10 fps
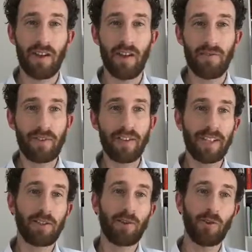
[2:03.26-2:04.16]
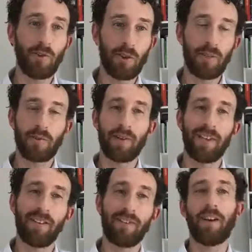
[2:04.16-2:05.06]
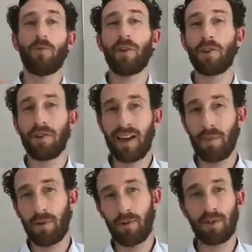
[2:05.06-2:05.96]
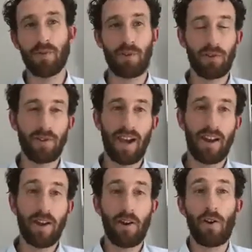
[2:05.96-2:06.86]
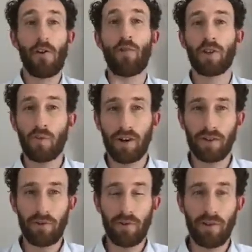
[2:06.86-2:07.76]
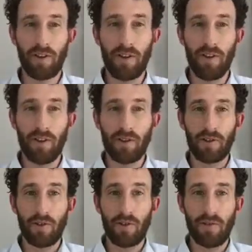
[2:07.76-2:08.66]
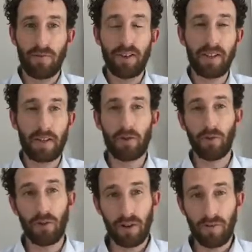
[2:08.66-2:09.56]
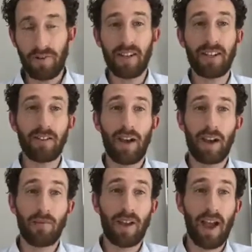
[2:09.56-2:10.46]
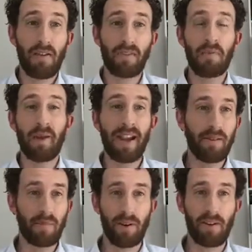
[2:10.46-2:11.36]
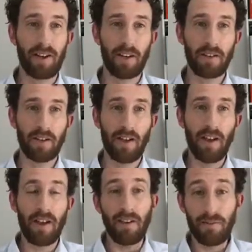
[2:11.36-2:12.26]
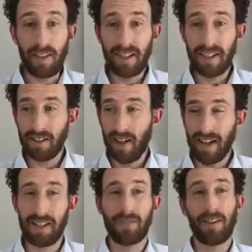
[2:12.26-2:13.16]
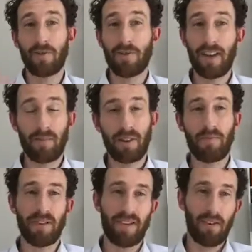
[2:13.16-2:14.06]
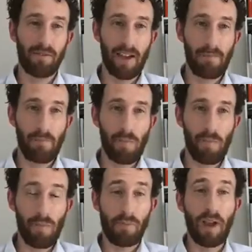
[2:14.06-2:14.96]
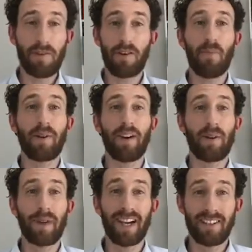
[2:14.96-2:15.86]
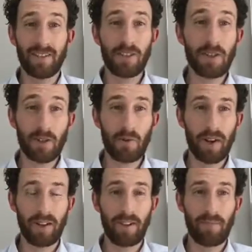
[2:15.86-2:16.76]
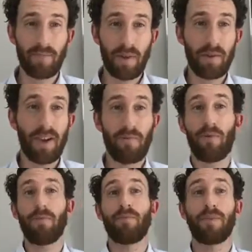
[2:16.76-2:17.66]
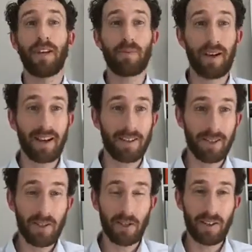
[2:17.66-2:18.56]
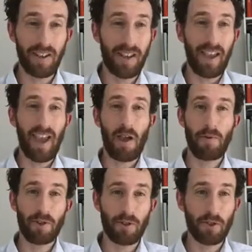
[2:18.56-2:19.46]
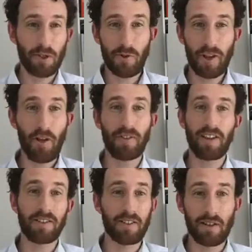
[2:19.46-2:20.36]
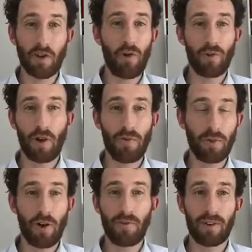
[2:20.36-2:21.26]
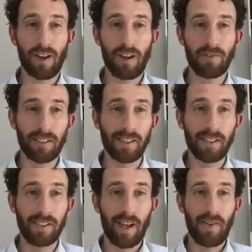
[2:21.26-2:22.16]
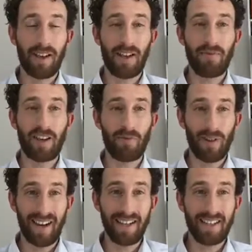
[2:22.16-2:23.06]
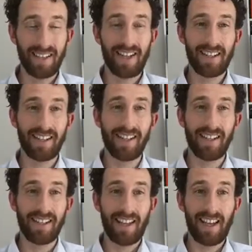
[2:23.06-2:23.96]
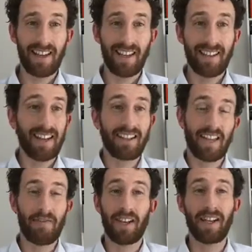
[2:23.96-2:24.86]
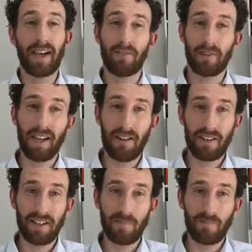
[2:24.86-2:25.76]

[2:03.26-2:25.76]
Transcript: feeling torn between, oh, I want to do that, but I also want to do that, and I don't know which one to do. So feeling torn, feeling like we have competing priorities, feeling like if I do that, I'm going to miss out on that. Maybe not being able to make a decision quickly. Maybe we're needing to make a decision and we're just stewing on that decision over and over and over again. Now, if you can relate to that, then that is having a lack of clarity.